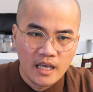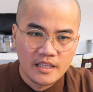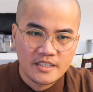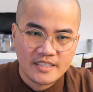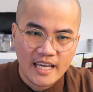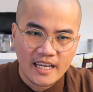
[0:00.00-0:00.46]

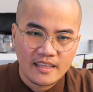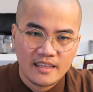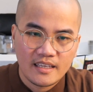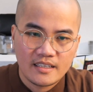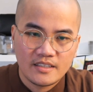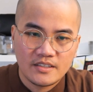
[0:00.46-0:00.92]
The second
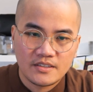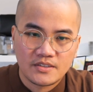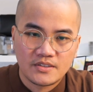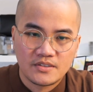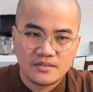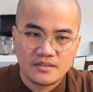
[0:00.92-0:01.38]
thing
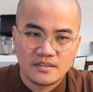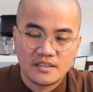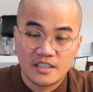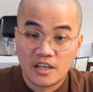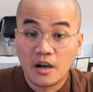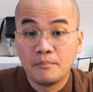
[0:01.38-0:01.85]
is
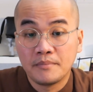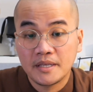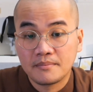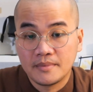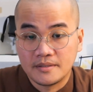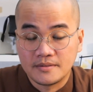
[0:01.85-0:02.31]
the
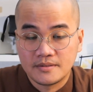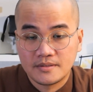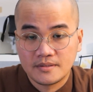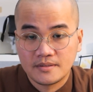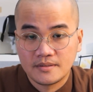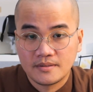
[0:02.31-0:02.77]

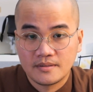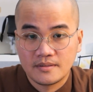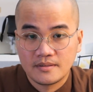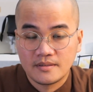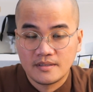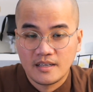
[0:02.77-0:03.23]
commitment.
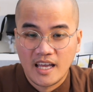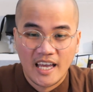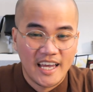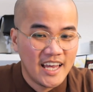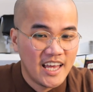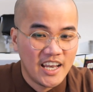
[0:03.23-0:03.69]

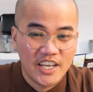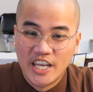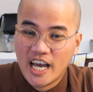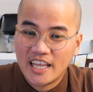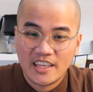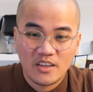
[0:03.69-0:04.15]

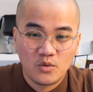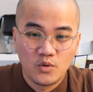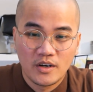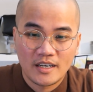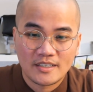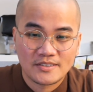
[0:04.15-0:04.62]
Nothing
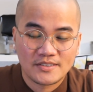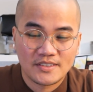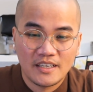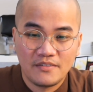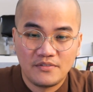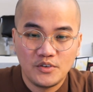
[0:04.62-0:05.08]
works
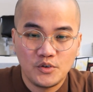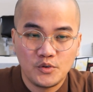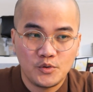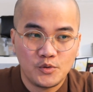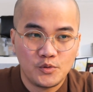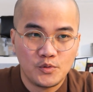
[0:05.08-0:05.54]
if
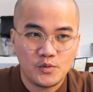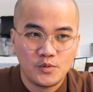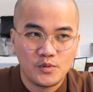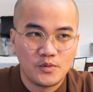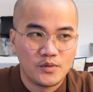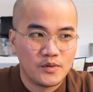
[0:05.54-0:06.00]

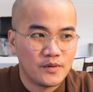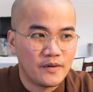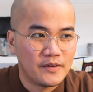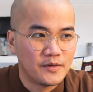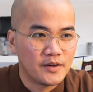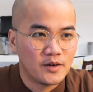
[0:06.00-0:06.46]
you
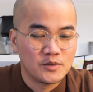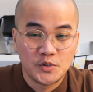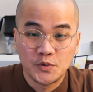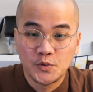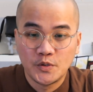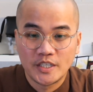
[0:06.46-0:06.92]

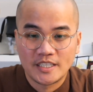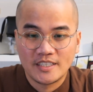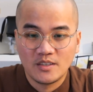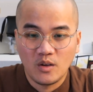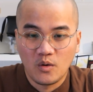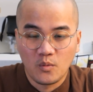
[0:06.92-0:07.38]
do it
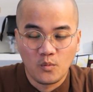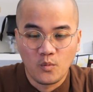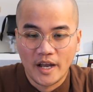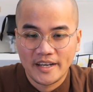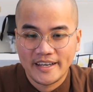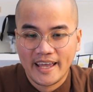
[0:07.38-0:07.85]

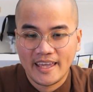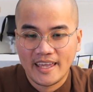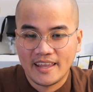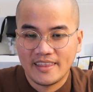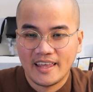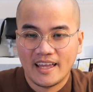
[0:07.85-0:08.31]
one
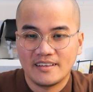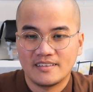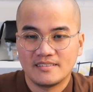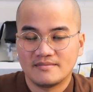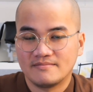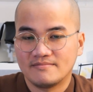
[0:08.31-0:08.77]
day and
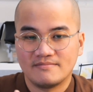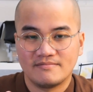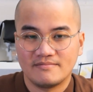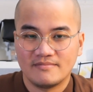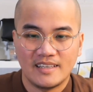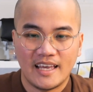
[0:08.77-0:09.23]
then
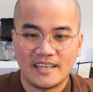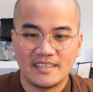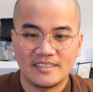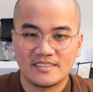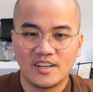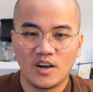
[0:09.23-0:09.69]
let
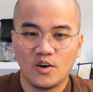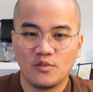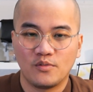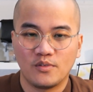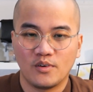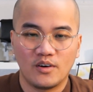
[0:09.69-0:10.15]
it go
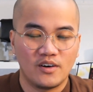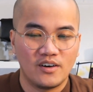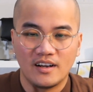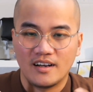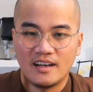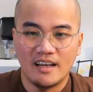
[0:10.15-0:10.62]

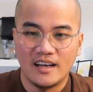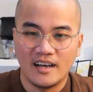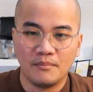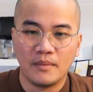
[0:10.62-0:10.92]
for a